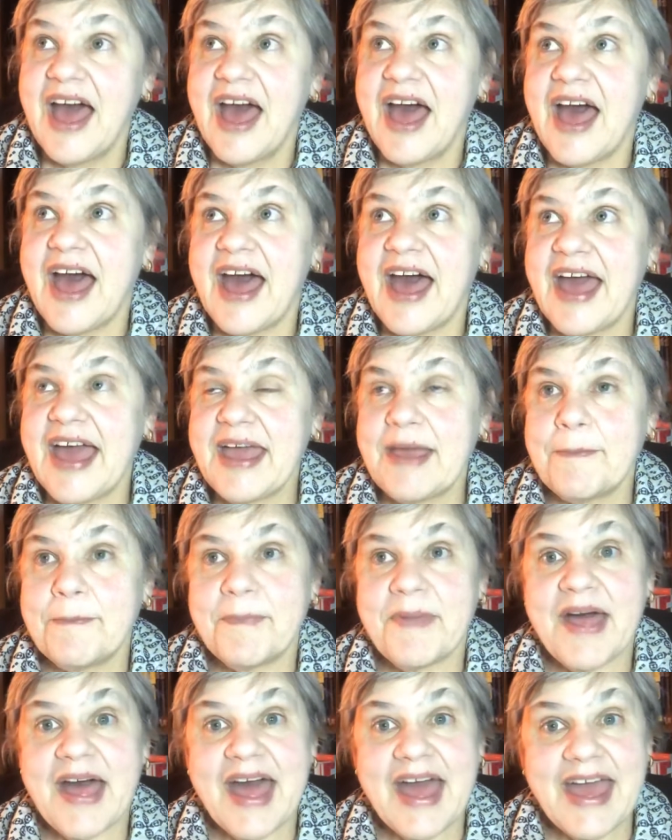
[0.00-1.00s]
I
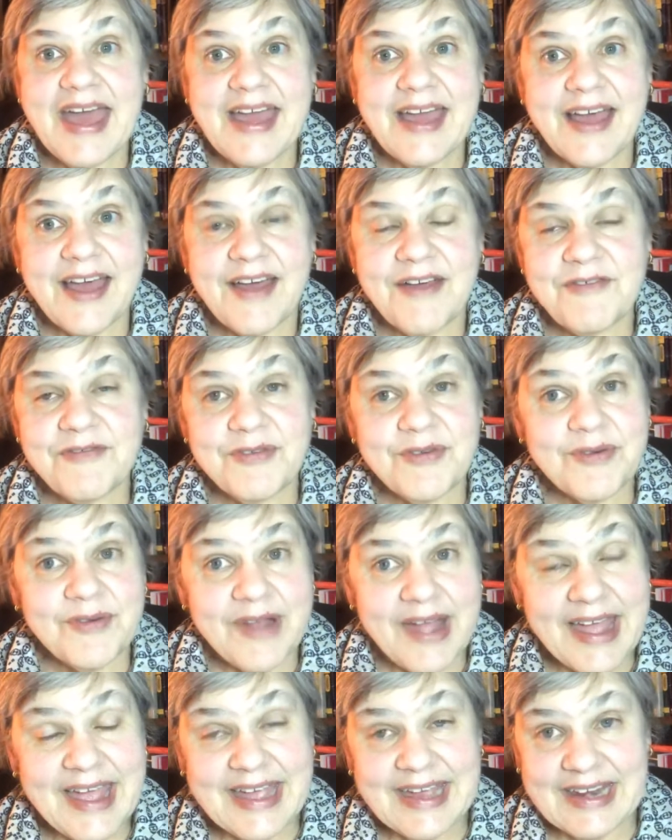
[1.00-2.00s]
buy a
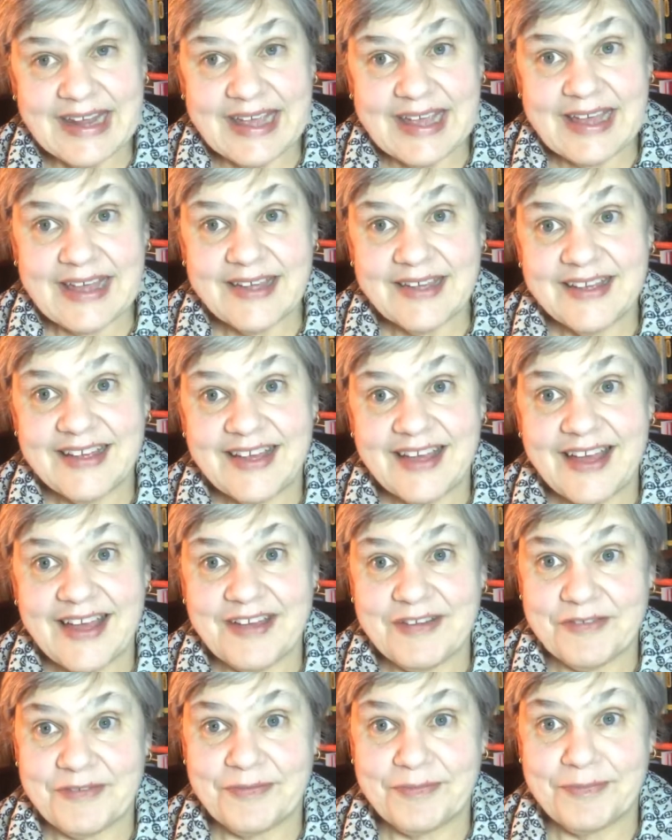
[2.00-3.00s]
variety
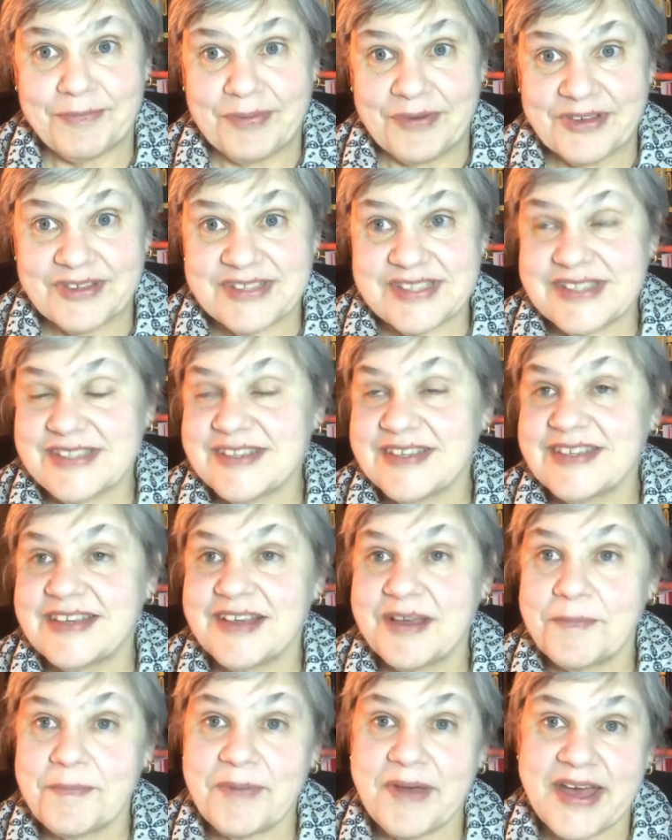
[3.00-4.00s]
of books,
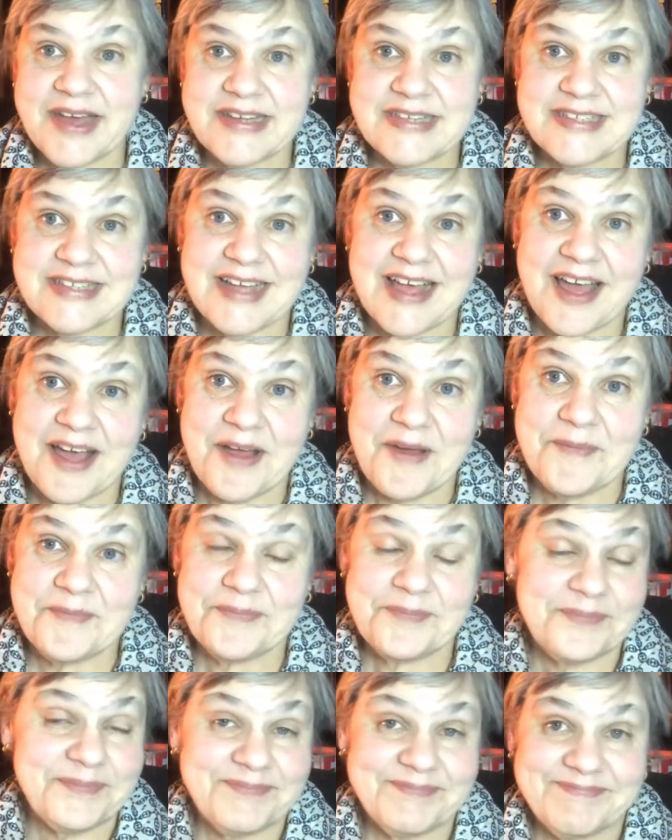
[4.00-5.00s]
but
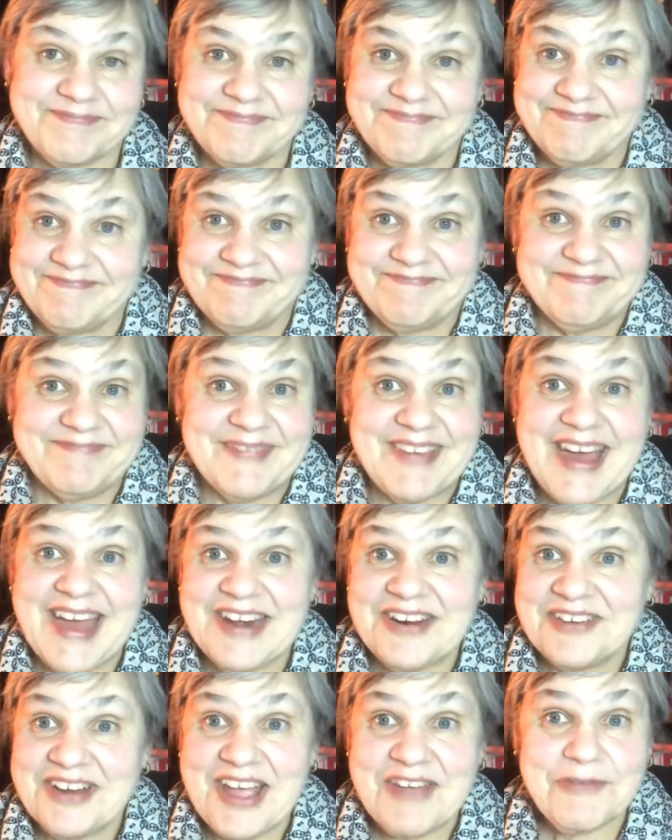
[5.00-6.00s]
I
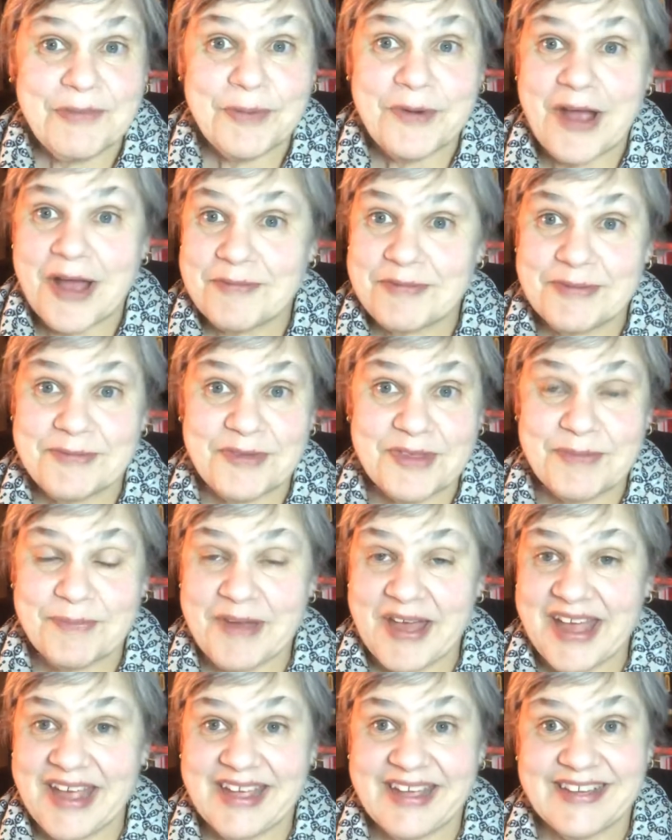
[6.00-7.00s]
don't have a problem with
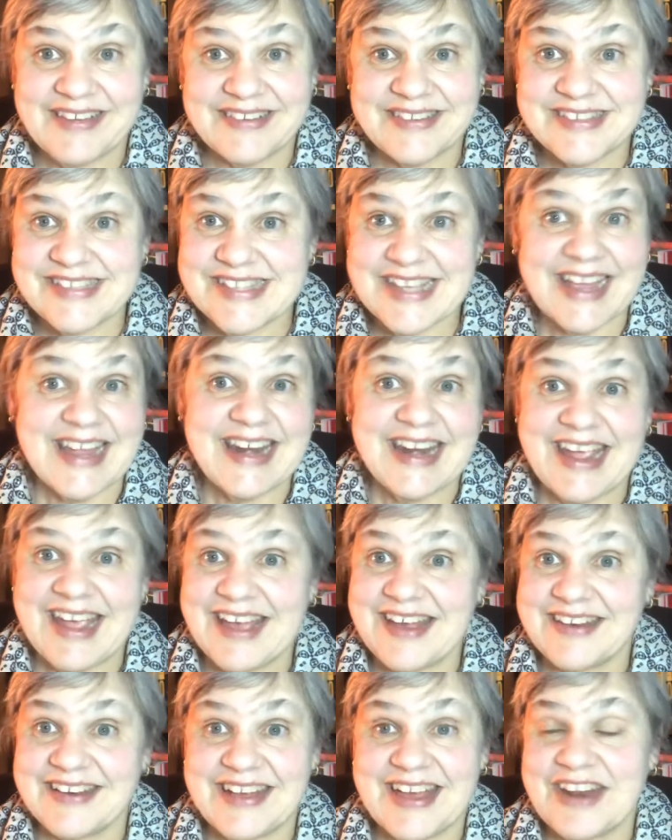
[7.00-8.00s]
buying
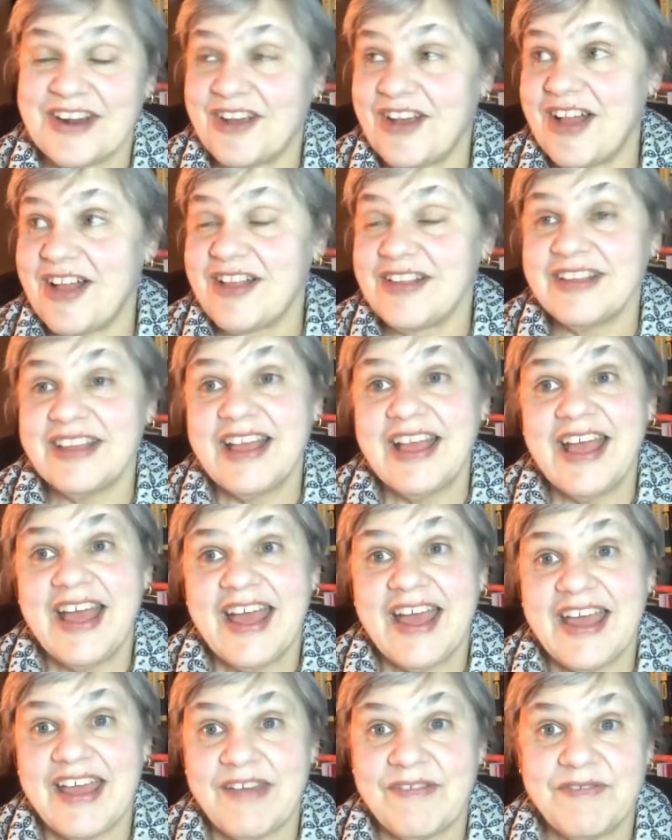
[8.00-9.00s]
secondhand at all.
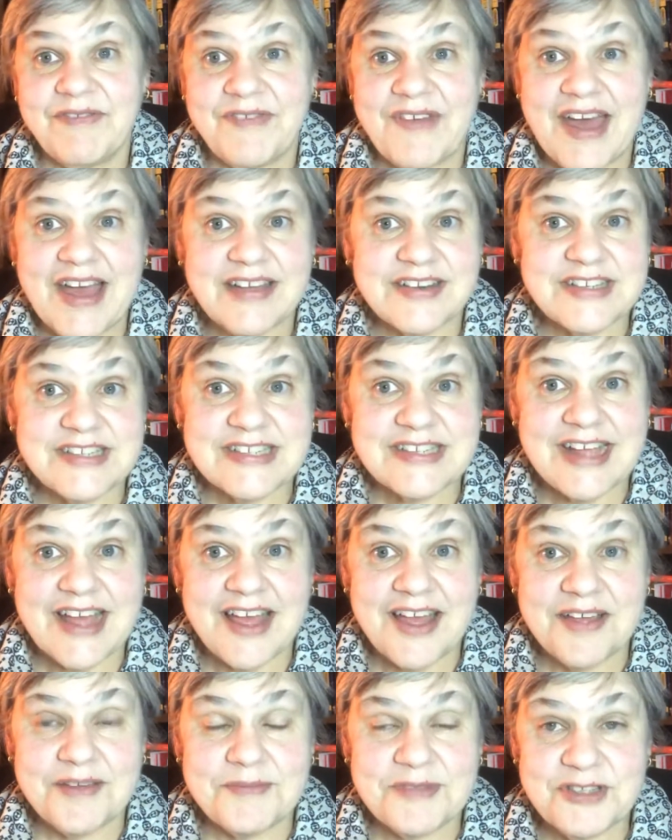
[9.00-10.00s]
In fact,
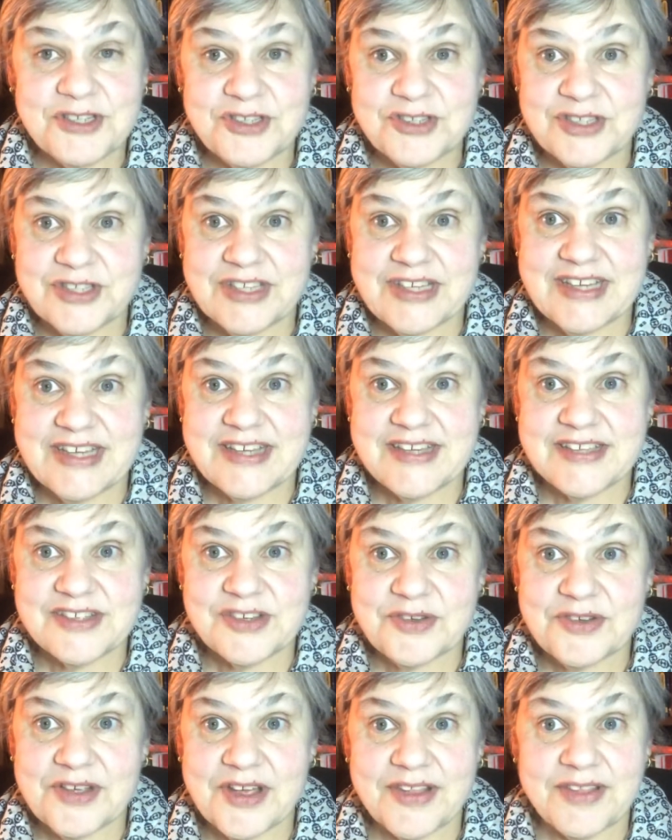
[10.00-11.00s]
it's usually
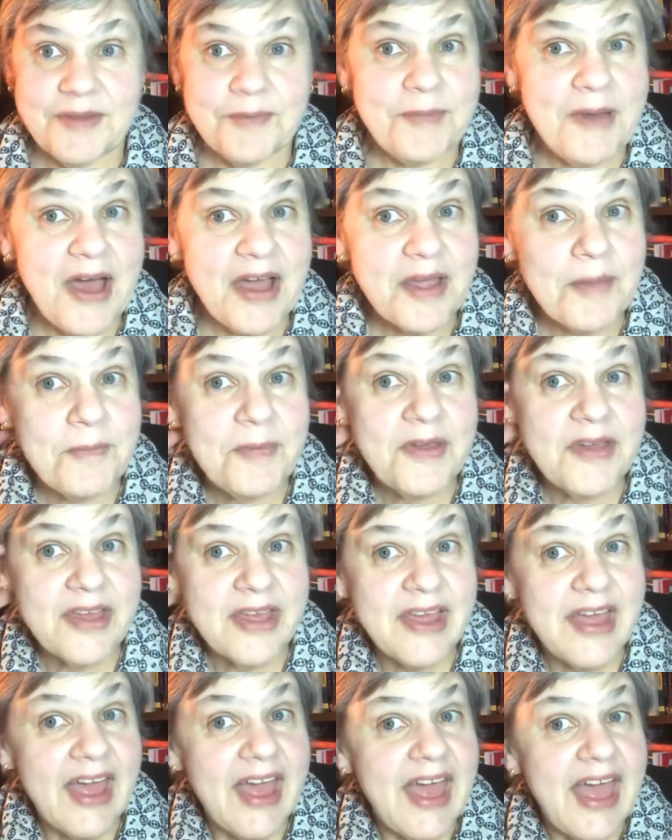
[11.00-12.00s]
easier on the pocketbook,
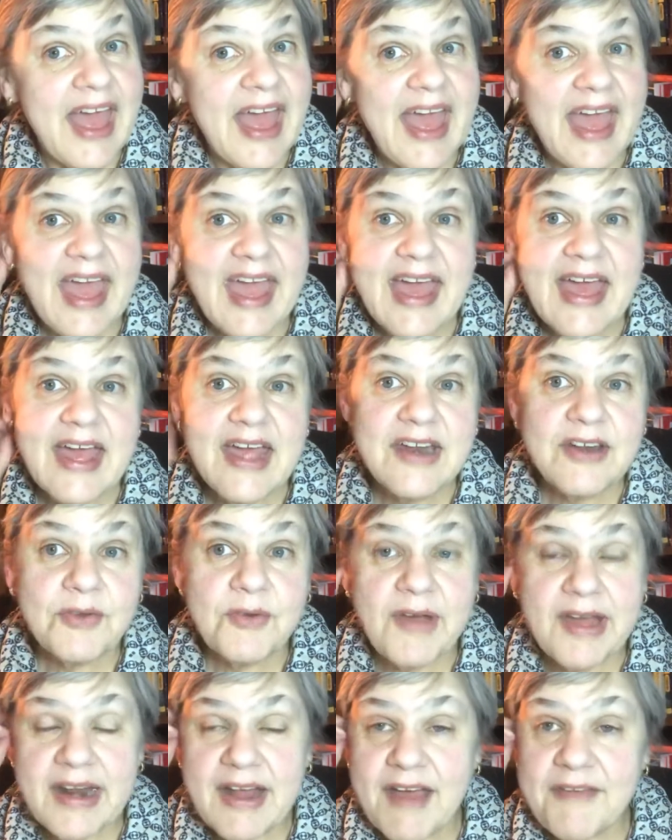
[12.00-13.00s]
and
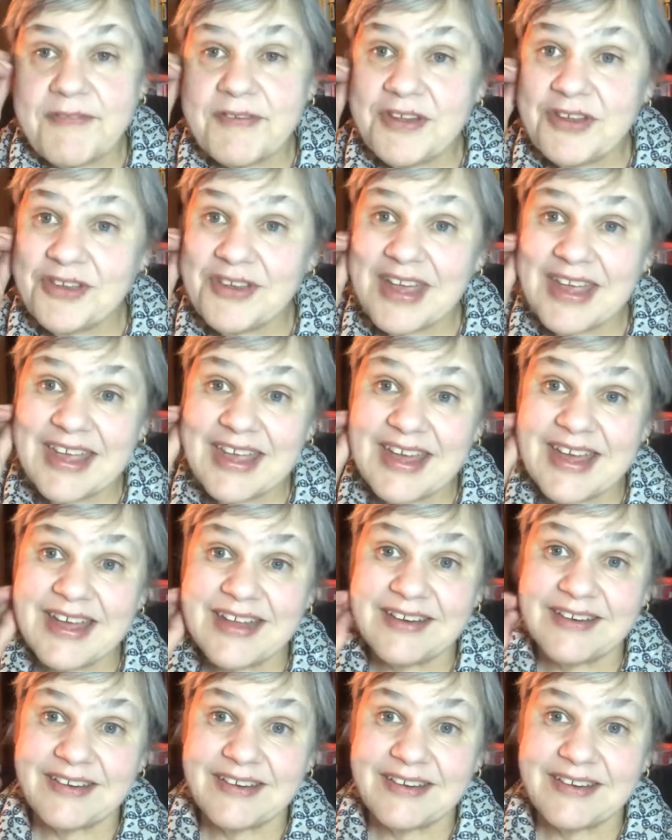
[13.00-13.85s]
quite often you can get